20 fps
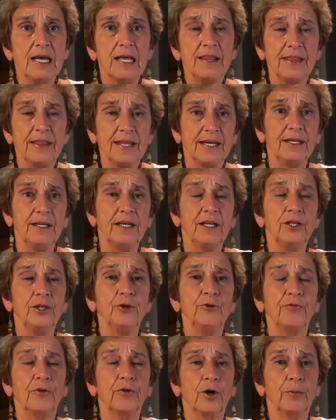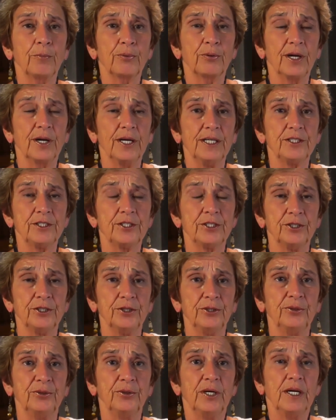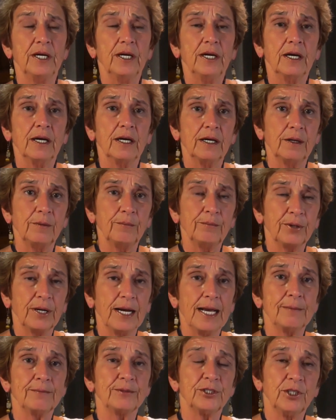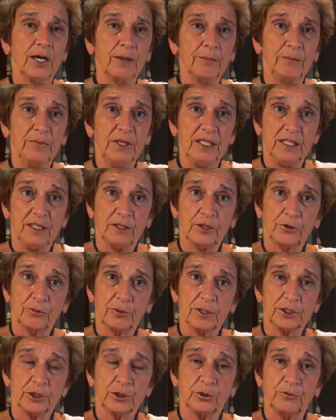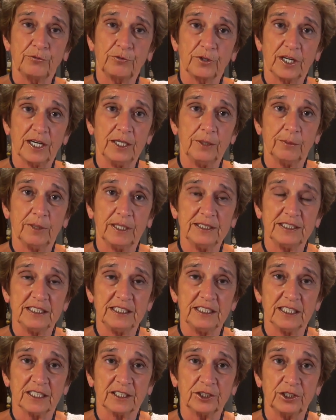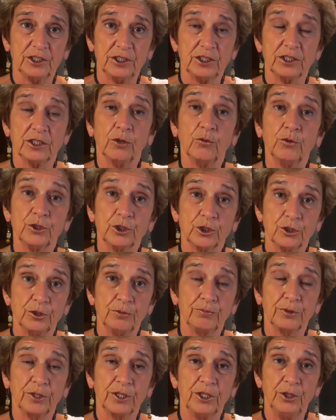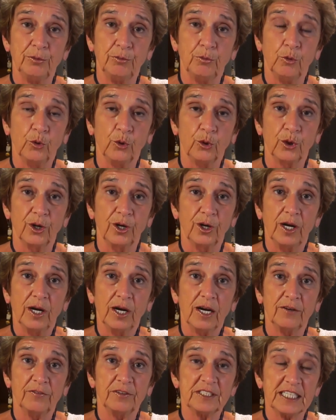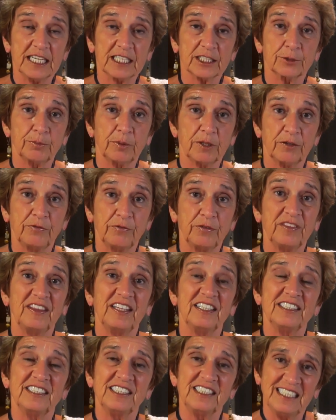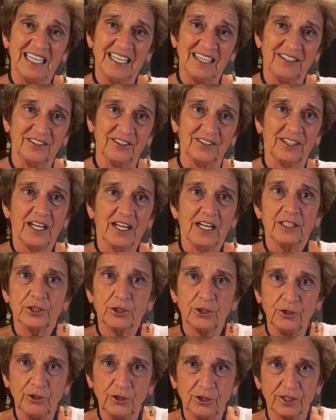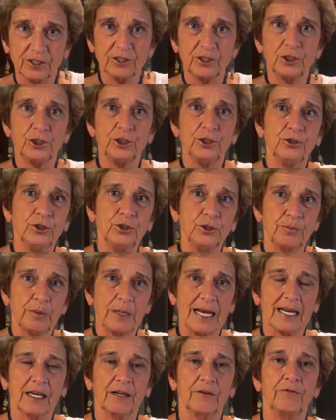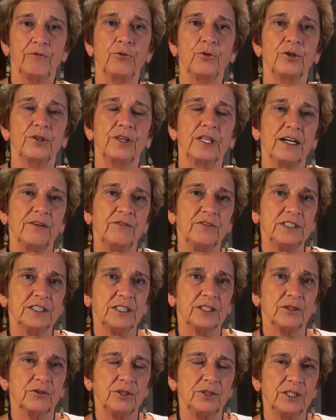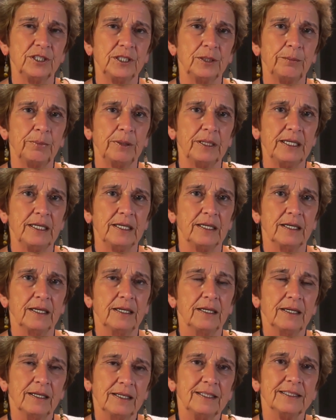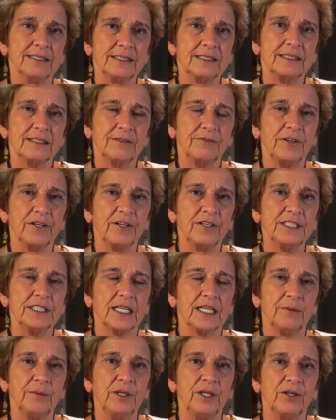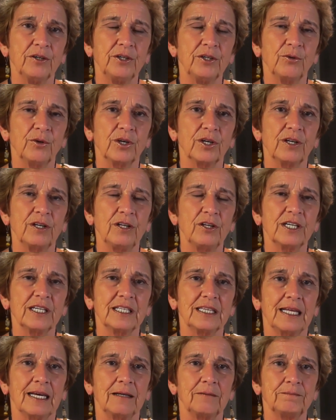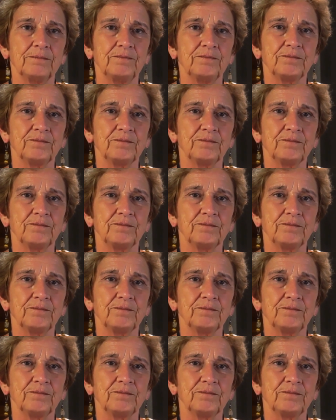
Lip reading: then you fall prey to perhaps not meeting the threshold for itemized deductions, which could bring you more of a tax benefit than standard. So you can choose back and forth every single year, depending. And this is the very time of year you're going to look at that.